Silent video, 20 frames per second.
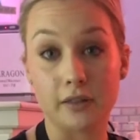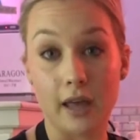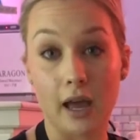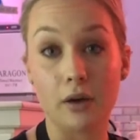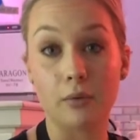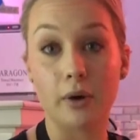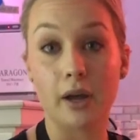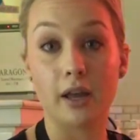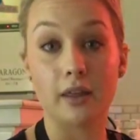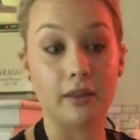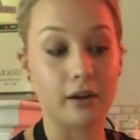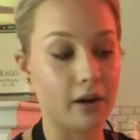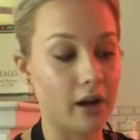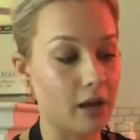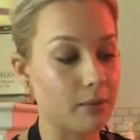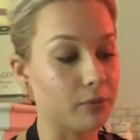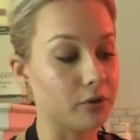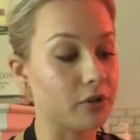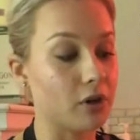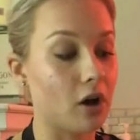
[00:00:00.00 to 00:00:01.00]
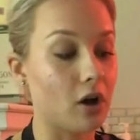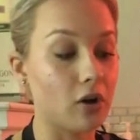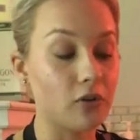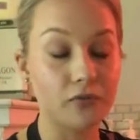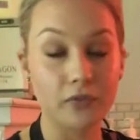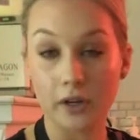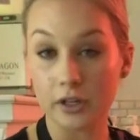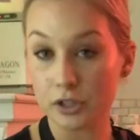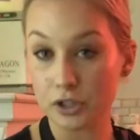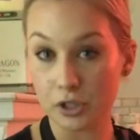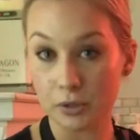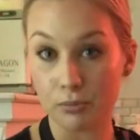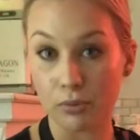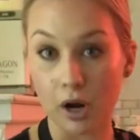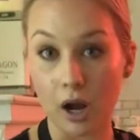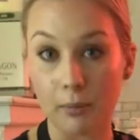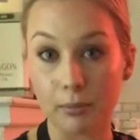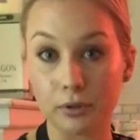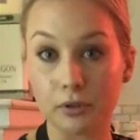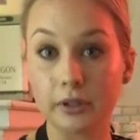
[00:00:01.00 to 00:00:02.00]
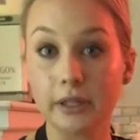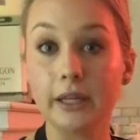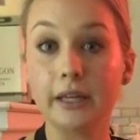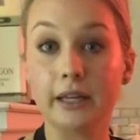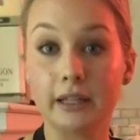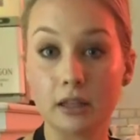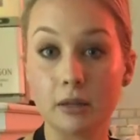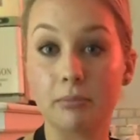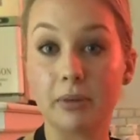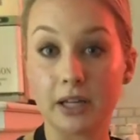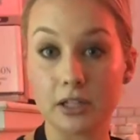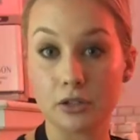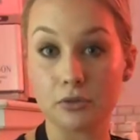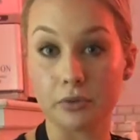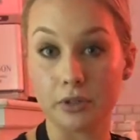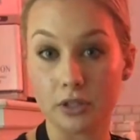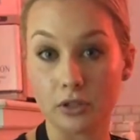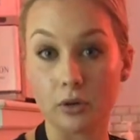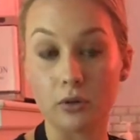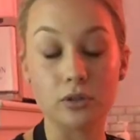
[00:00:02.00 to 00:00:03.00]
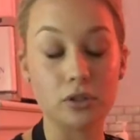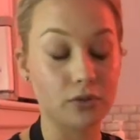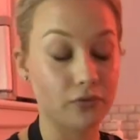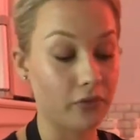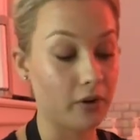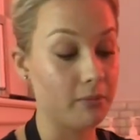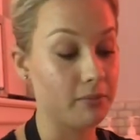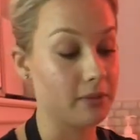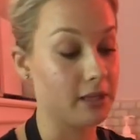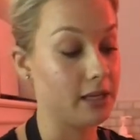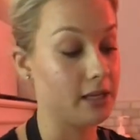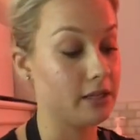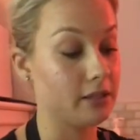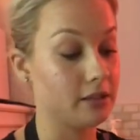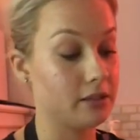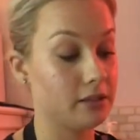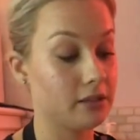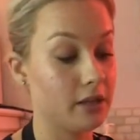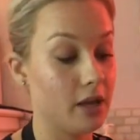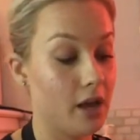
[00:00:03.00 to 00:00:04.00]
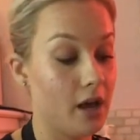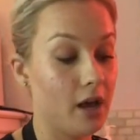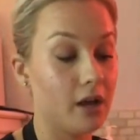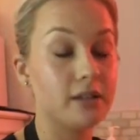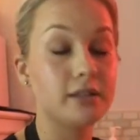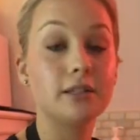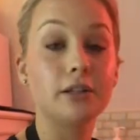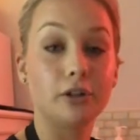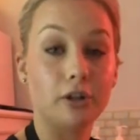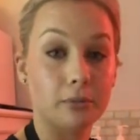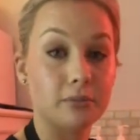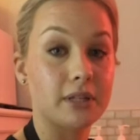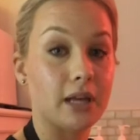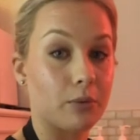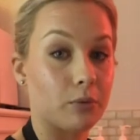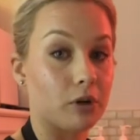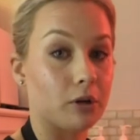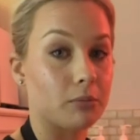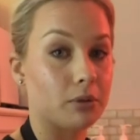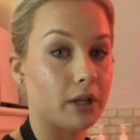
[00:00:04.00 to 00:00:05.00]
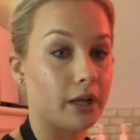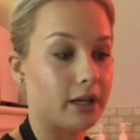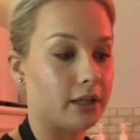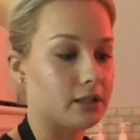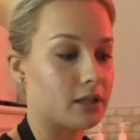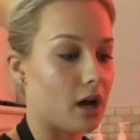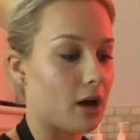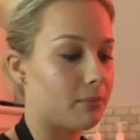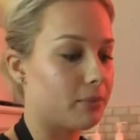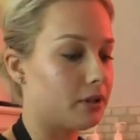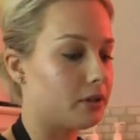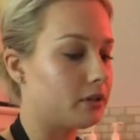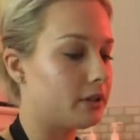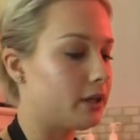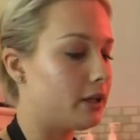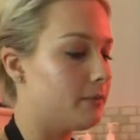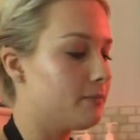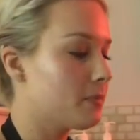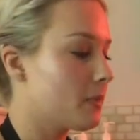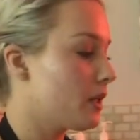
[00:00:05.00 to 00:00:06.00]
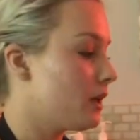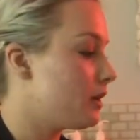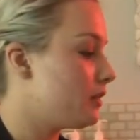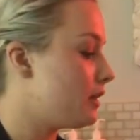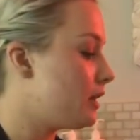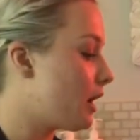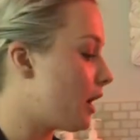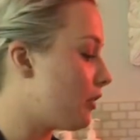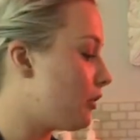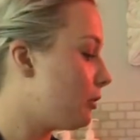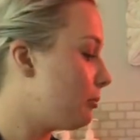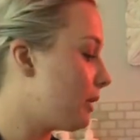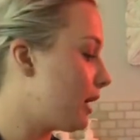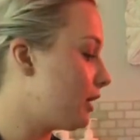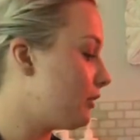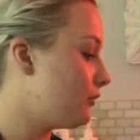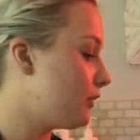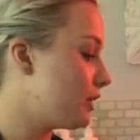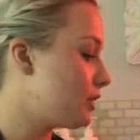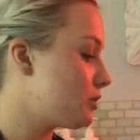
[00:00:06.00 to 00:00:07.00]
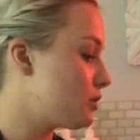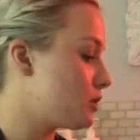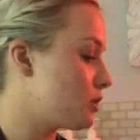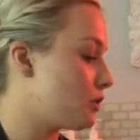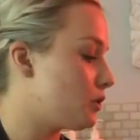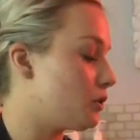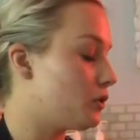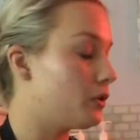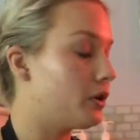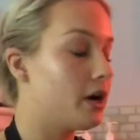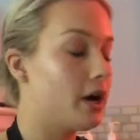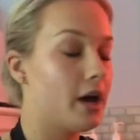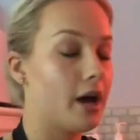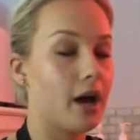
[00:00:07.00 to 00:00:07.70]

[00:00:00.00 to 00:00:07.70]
That way they're able to all function properly and get the best results from these serums that we're applying topically. The other benefit too,